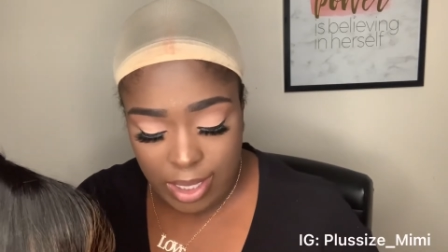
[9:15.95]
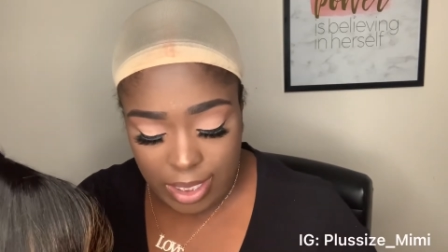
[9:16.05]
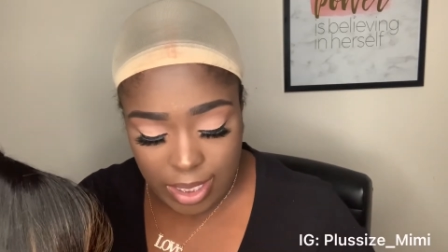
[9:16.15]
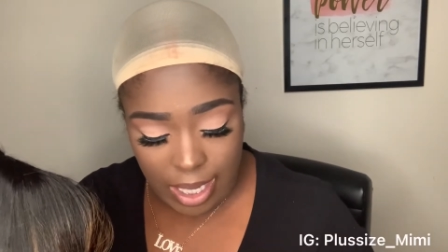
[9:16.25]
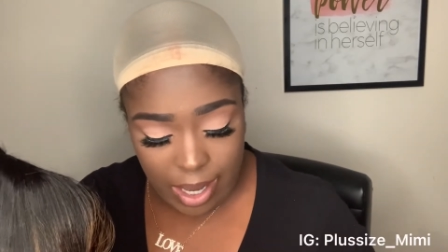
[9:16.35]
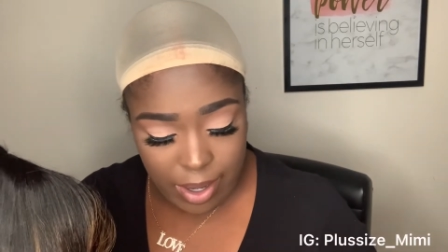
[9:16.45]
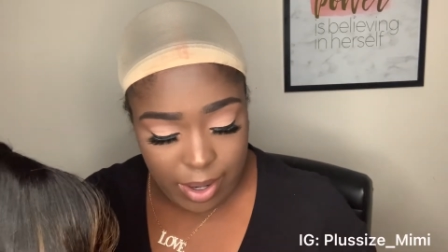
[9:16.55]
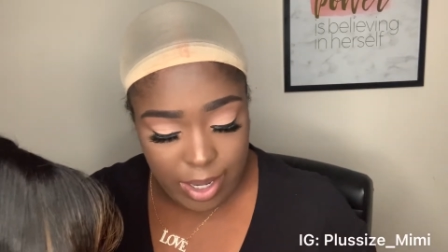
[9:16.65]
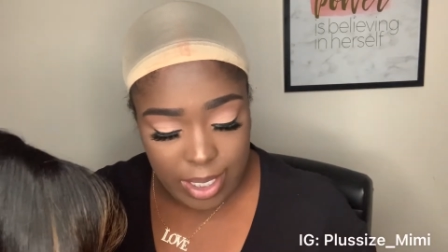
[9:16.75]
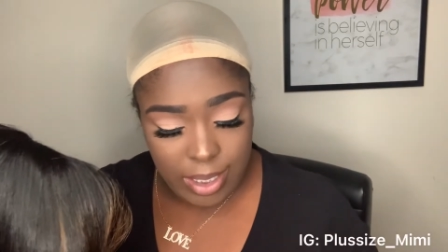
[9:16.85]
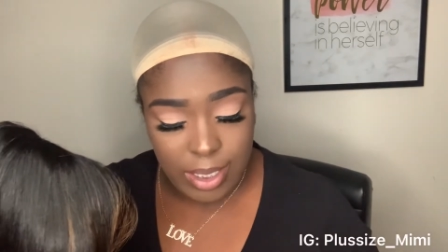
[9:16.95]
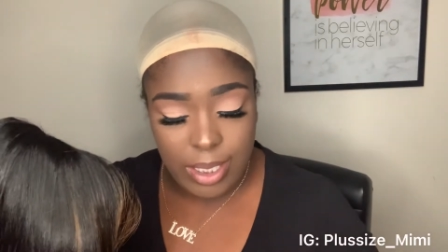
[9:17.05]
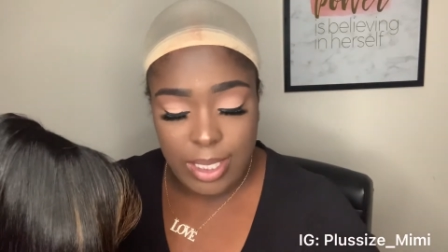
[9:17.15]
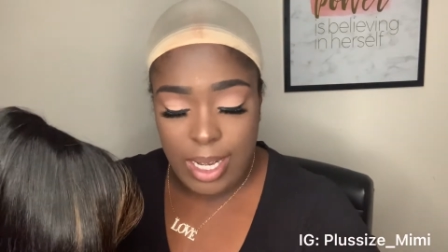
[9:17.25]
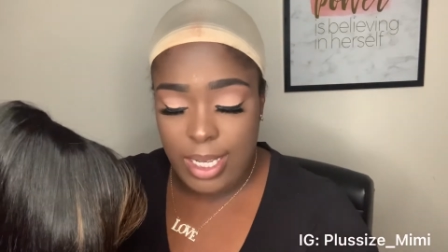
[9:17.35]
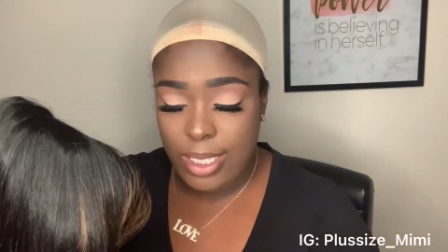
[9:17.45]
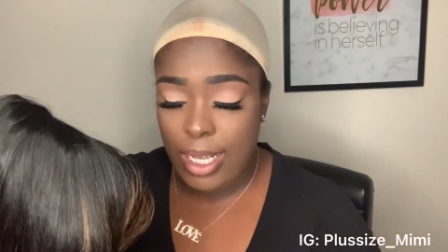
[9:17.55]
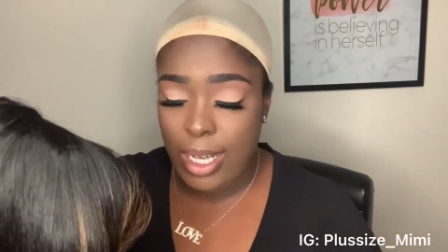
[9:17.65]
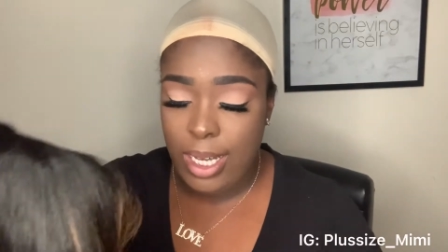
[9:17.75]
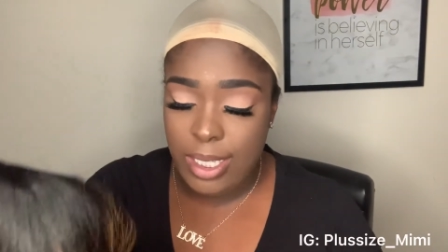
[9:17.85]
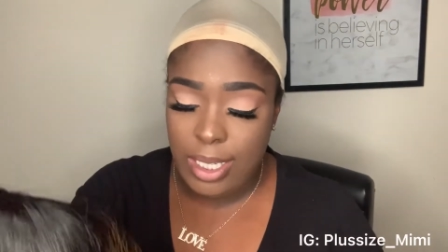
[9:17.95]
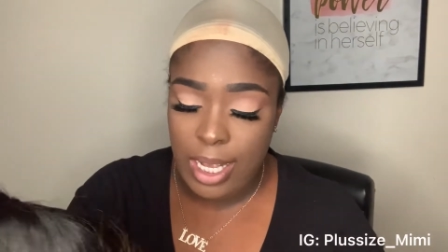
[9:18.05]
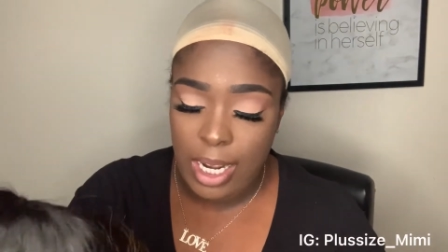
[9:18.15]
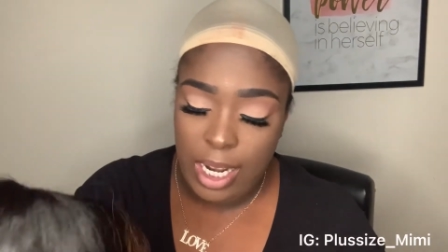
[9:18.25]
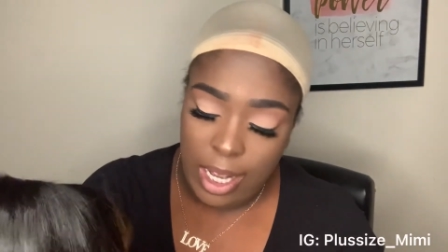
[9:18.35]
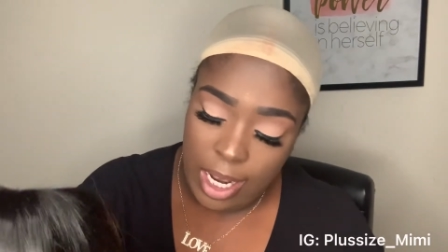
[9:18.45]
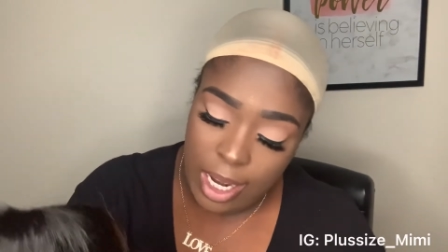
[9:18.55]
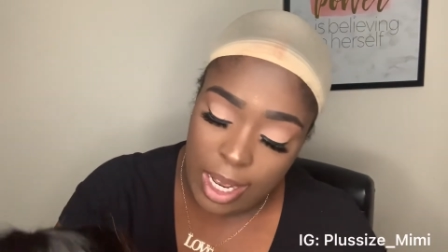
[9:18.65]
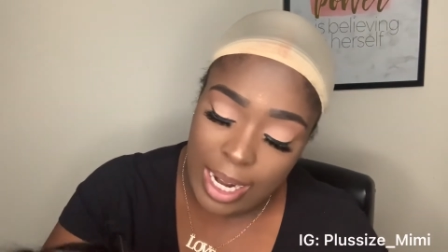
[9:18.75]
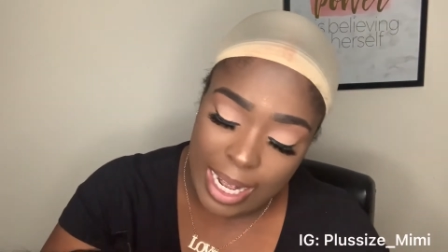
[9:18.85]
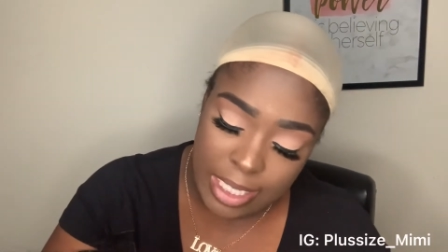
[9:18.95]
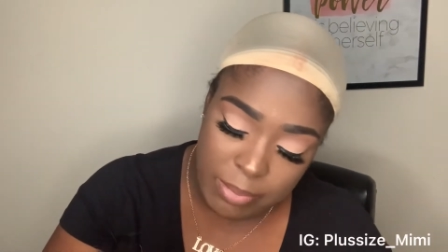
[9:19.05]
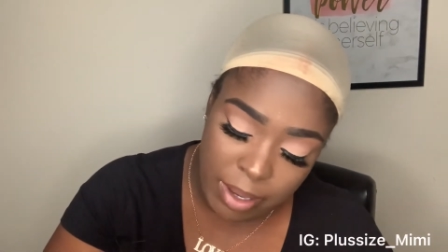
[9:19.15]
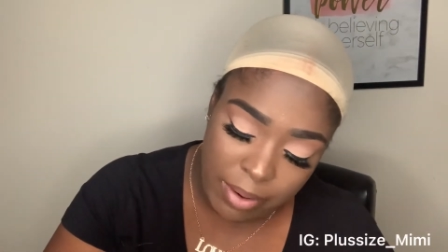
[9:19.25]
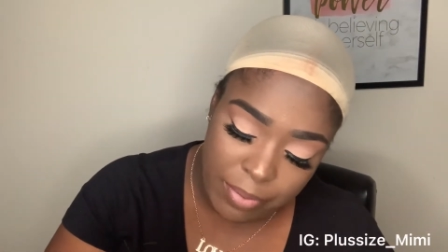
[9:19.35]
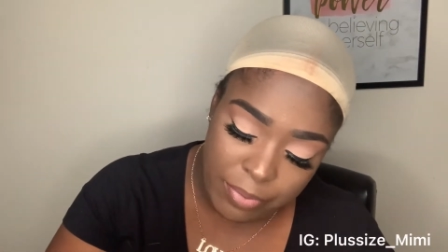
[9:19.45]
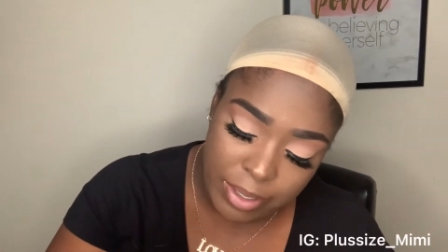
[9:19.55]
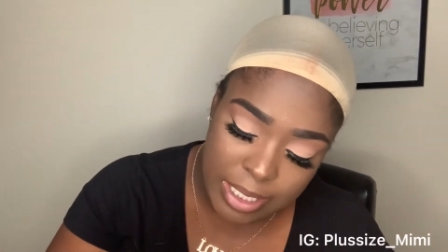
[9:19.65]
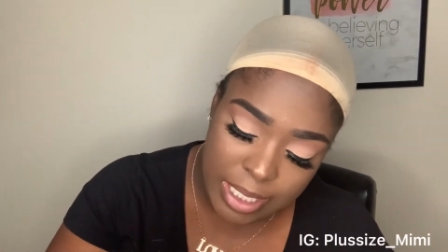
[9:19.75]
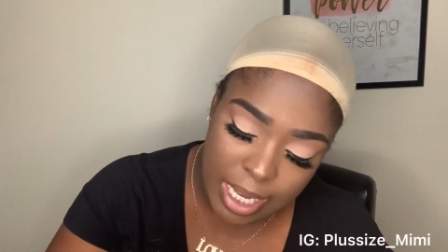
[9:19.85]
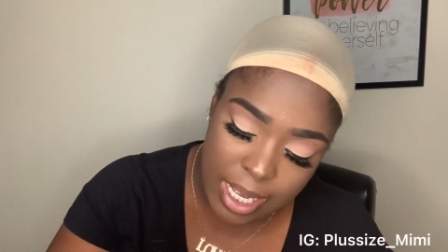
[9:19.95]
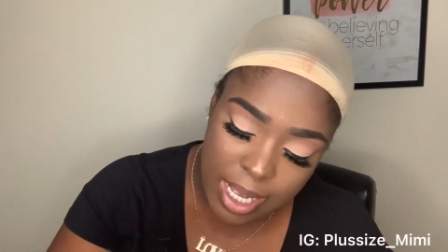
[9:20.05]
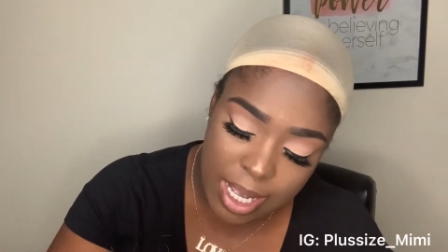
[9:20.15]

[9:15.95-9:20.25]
stock card just in case it ends up getting frizzy,